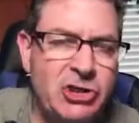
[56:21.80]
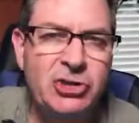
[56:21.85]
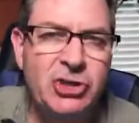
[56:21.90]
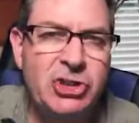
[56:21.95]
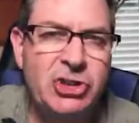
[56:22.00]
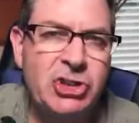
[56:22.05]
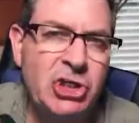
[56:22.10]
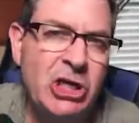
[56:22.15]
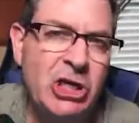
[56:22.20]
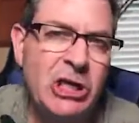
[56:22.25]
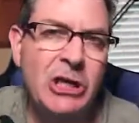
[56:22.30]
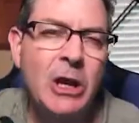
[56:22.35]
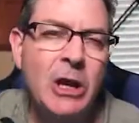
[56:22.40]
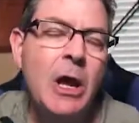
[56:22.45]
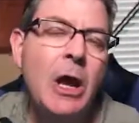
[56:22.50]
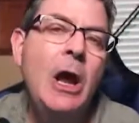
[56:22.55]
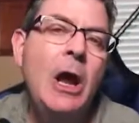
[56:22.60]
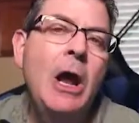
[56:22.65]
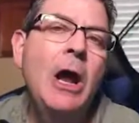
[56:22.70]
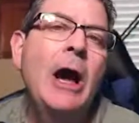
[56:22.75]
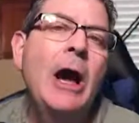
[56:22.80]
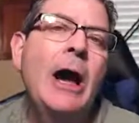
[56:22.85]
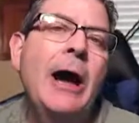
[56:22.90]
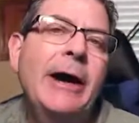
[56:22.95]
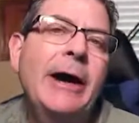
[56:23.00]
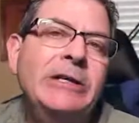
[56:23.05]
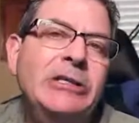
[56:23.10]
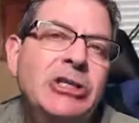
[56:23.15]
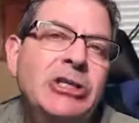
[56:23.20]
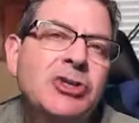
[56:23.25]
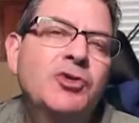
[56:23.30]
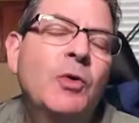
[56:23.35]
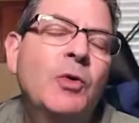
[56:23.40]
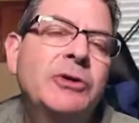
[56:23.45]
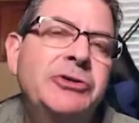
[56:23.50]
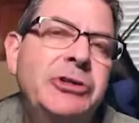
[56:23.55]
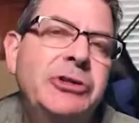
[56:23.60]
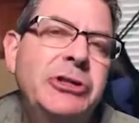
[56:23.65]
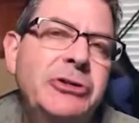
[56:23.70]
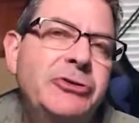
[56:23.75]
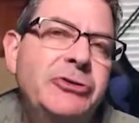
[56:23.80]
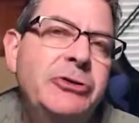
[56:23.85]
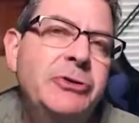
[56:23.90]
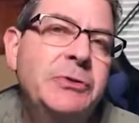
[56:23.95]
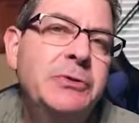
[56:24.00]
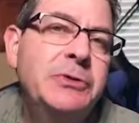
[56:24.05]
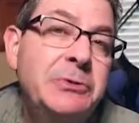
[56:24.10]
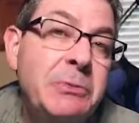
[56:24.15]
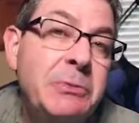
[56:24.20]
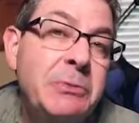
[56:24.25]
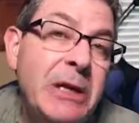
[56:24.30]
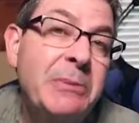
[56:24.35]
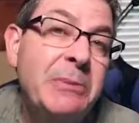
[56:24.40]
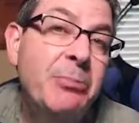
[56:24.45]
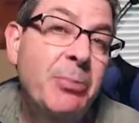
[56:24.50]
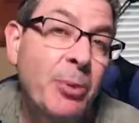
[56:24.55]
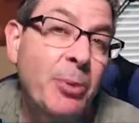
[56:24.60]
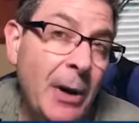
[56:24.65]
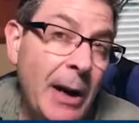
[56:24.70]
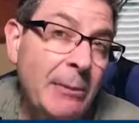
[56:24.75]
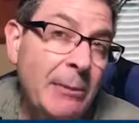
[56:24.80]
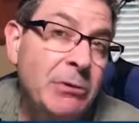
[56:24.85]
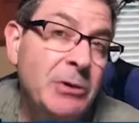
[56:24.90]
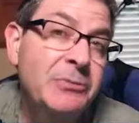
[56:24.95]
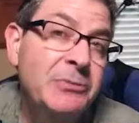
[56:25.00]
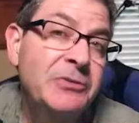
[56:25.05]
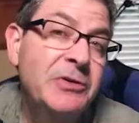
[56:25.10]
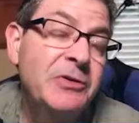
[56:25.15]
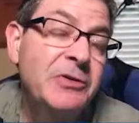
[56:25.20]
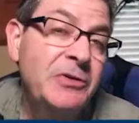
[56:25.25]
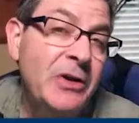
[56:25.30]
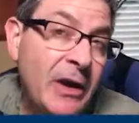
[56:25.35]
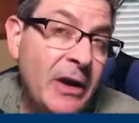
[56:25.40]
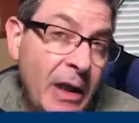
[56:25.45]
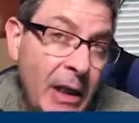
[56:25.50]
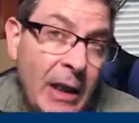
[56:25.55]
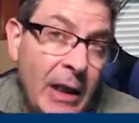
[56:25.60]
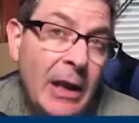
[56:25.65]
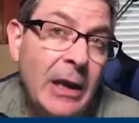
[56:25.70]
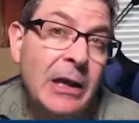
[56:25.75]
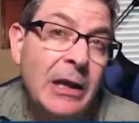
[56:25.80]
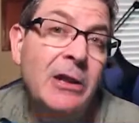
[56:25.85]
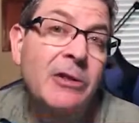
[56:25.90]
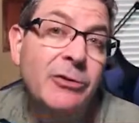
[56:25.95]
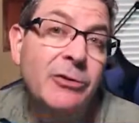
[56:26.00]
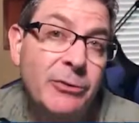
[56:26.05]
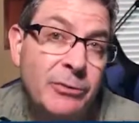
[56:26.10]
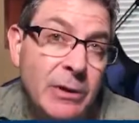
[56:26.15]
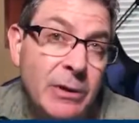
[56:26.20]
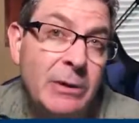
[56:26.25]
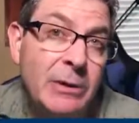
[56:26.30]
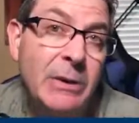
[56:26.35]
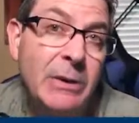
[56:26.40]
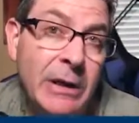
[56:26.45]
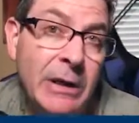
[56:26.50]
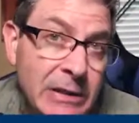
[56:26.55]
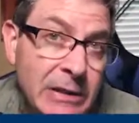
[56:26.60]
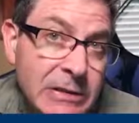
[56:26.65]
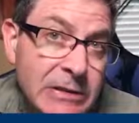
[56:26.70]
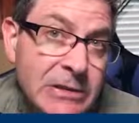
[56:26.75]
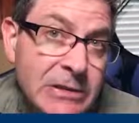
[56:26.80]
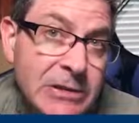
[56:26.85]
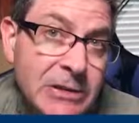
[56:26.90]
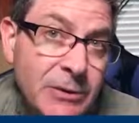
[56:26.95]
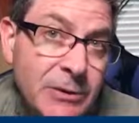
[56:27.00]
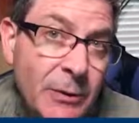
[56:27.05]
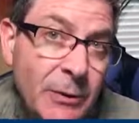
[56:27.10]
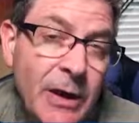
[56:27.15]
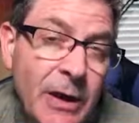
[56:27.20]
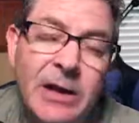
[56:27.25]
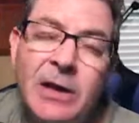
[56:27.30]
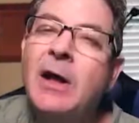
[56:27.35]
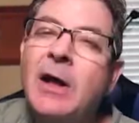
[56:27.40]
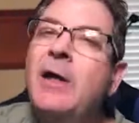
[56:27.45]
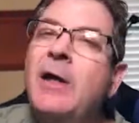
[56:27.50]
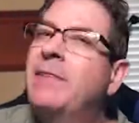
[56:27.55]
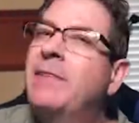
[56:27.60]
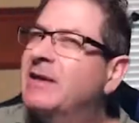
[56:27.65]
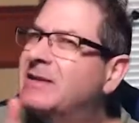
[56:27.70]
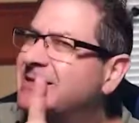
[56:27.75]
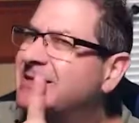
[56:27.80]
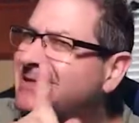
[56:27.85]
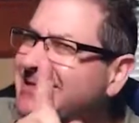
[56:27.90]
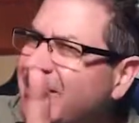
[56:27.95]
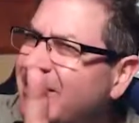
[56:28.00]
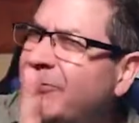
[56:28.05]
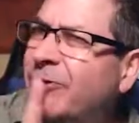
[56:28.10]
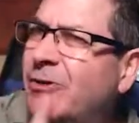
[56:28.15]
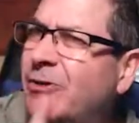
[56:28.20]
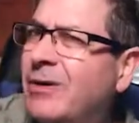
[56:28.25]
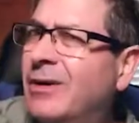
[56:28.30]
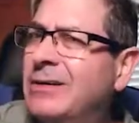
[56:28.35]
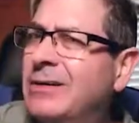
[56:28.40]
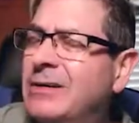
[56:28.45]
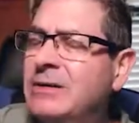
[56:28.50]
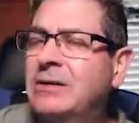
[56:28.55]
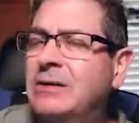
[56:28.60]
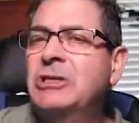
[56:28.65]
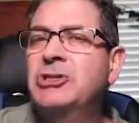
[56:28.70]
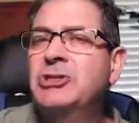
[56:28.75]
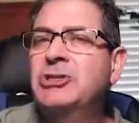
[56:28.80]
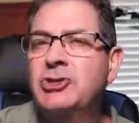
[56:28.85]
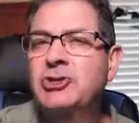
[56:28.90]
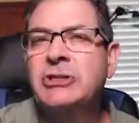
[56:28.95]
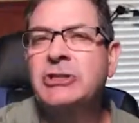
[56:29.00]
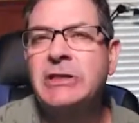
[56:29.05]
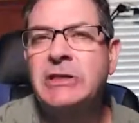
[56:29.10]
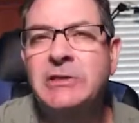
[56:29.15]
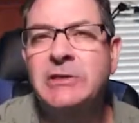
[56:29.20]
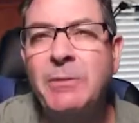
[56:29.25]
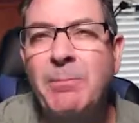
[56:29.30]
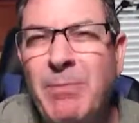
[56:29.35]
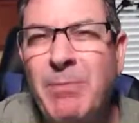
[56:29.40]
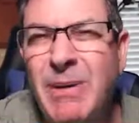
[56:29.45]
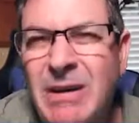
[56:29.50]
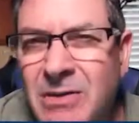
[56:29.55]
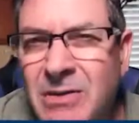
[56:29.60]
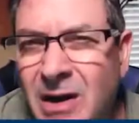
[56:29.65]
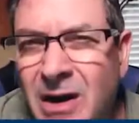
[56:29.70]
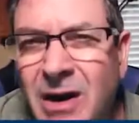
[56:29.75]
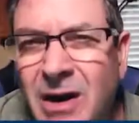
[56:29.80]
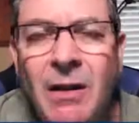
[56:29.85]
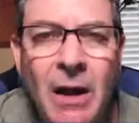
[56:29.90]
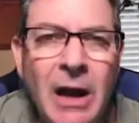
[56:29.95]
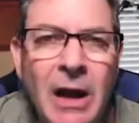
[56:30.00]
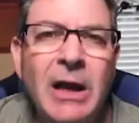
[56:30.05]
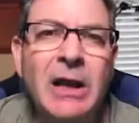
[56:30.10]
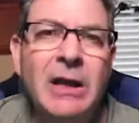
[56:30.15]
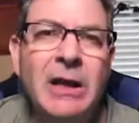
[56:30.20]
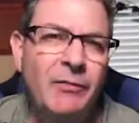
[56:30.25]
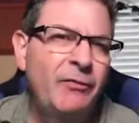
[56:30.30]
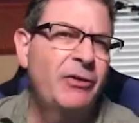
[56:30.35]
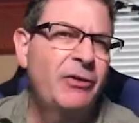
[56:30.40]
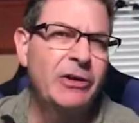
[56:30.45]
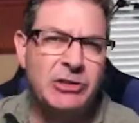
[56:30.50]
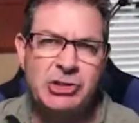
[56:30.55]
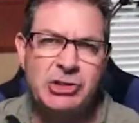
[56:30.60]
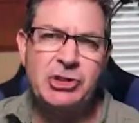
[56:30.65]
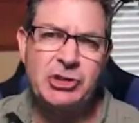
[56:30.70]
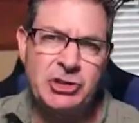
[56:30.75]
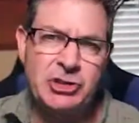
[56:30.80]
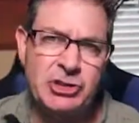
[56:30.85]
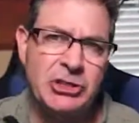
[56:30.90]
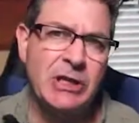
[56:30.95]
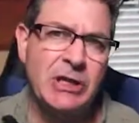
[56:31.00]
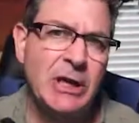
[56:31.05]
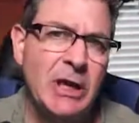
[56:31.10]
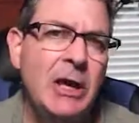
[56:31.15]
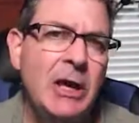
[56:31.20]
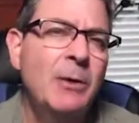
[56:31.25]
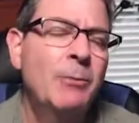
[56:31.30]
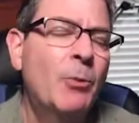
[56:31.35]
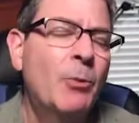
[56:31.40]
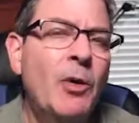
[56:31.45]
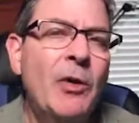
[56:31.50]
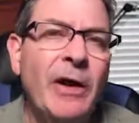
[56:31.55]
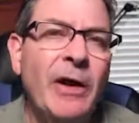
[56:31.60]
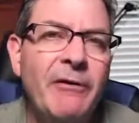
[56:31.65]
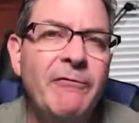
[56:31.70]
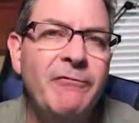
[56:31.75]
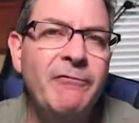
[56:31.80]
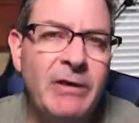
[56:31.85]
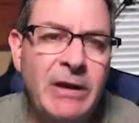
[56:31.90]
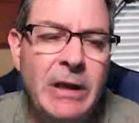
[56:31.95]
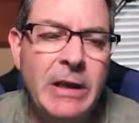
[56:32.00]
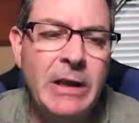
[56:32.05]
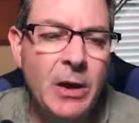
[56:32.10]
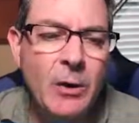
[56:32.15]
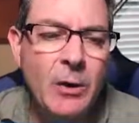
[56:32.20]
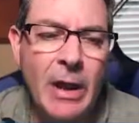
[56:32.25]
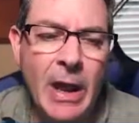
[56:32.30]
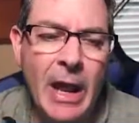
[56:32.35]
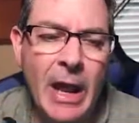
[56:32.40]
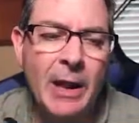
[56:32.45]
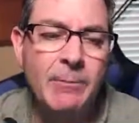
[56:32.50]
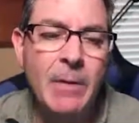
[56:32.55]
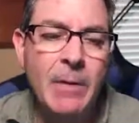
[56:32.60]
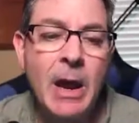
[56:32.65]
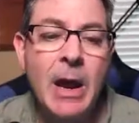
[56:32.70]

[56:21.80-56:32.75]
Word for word: the sheet. I just want you to do as many problems as you can in three minutes, right? That's a different contingency. It's a beat the clock contingency, more like a video game.